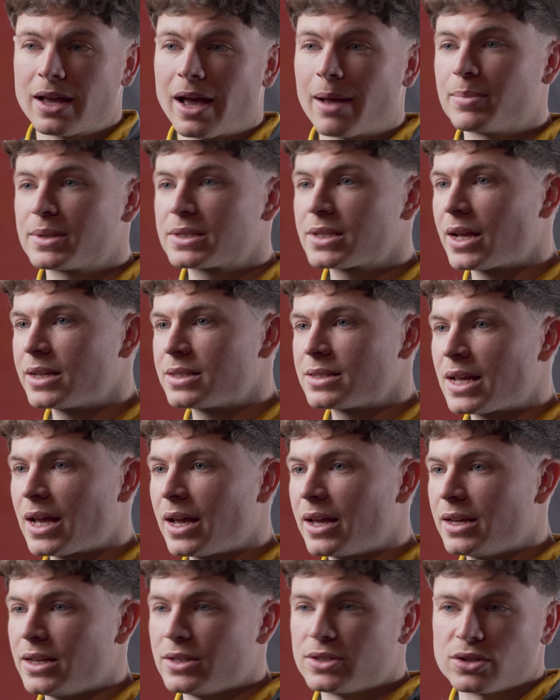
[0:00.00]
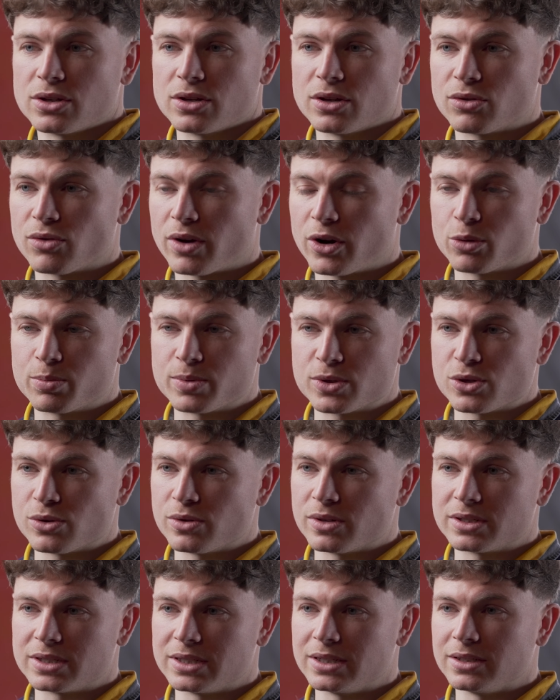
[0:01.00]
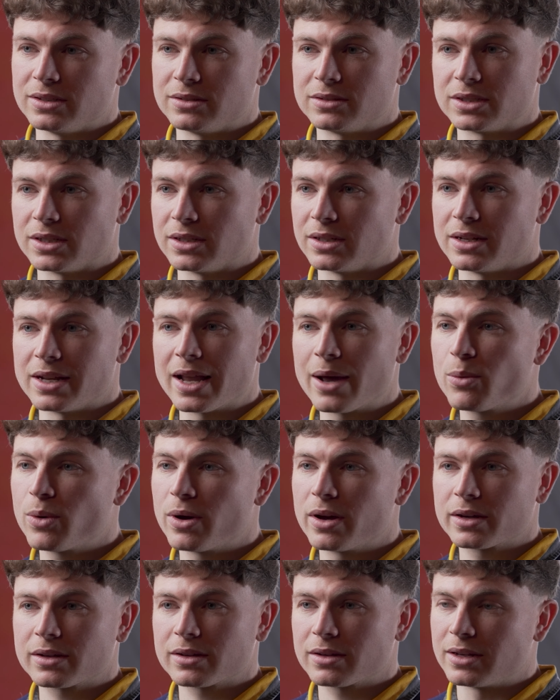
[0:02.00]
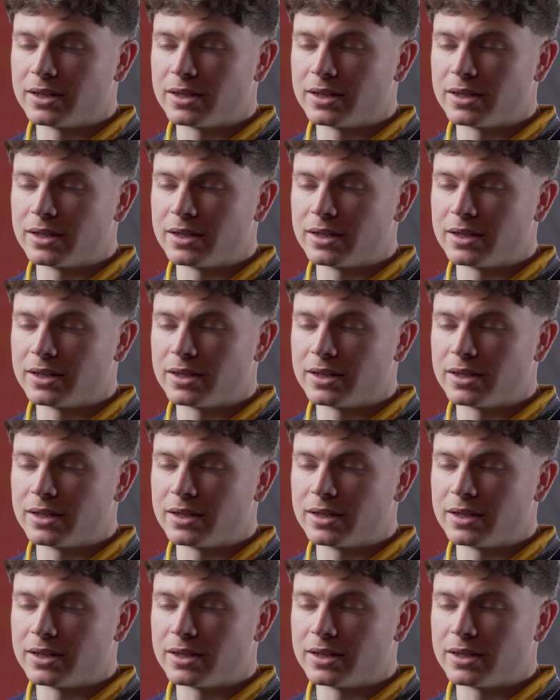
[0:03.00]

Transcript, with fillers: And besides that, it's a great opportunity to network